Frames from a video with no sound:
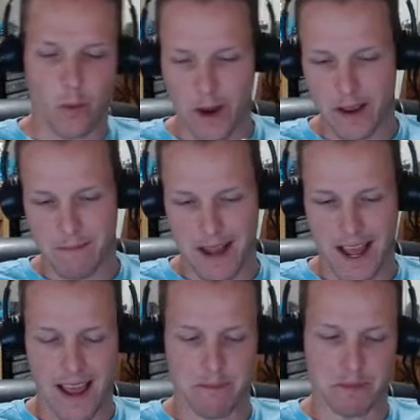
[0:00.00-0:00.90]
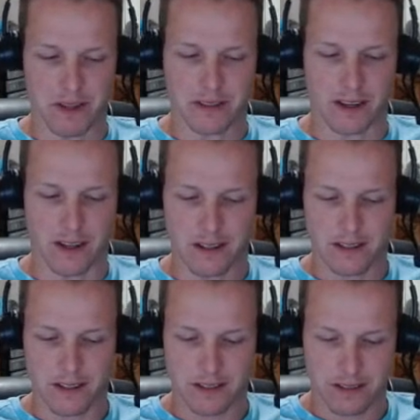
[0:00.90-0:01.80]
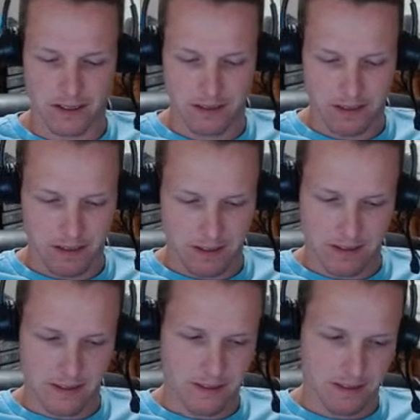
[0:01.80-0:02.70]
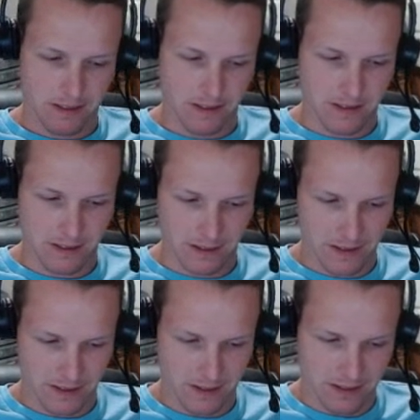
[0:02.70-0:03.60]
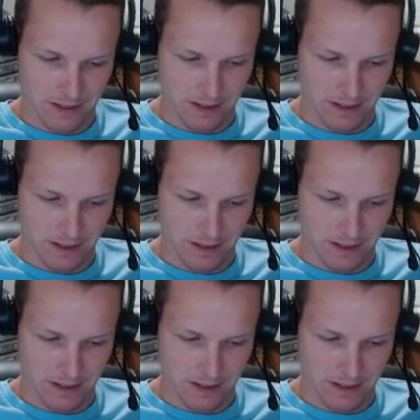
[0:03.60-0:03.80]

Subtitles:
Wet my buttocks. Remember